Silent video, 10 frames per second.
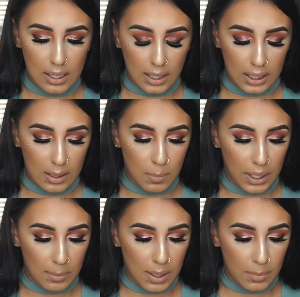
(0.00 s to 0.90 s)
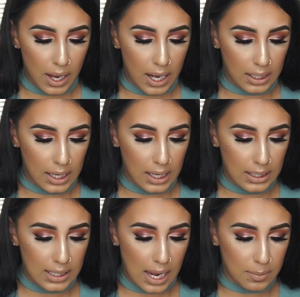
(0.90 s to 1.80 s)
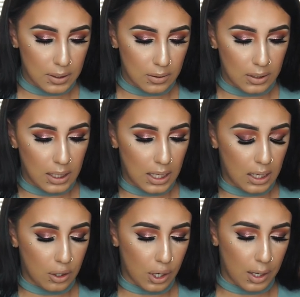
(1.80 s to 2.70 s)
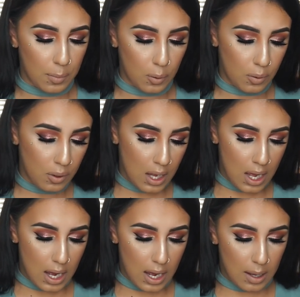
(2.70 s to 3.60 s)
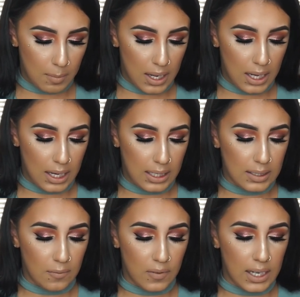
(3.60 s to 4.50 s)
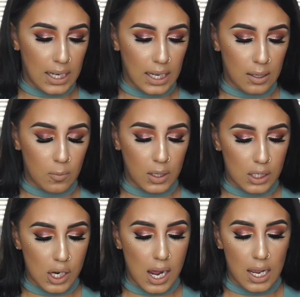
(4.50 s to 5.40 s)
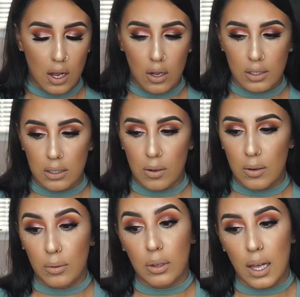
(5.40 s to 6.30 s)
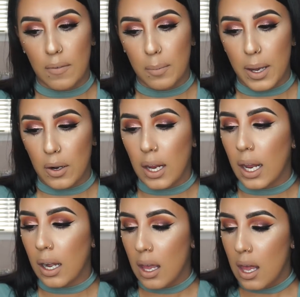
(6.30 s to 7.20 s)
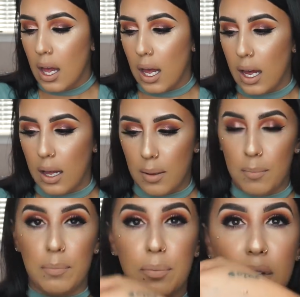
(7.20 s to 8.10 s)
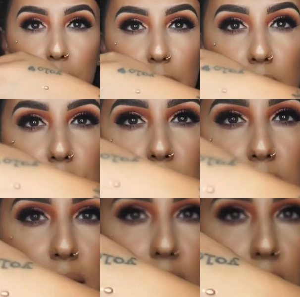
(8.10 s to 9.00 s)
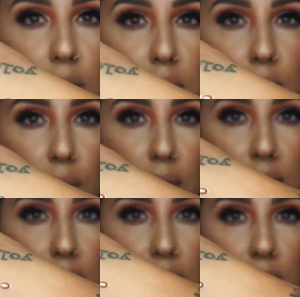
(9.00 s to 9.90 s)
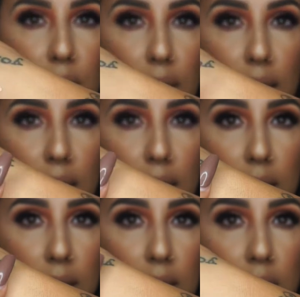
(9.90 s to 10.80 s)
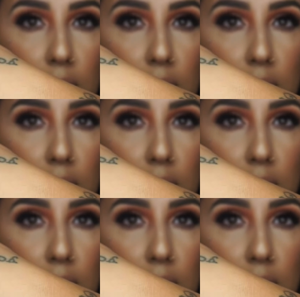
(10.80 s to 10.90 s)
Like the pigment behind it is absolutely incredible. Um, it is vegan, which I also love about it. Um, but check this out. So this is it right here.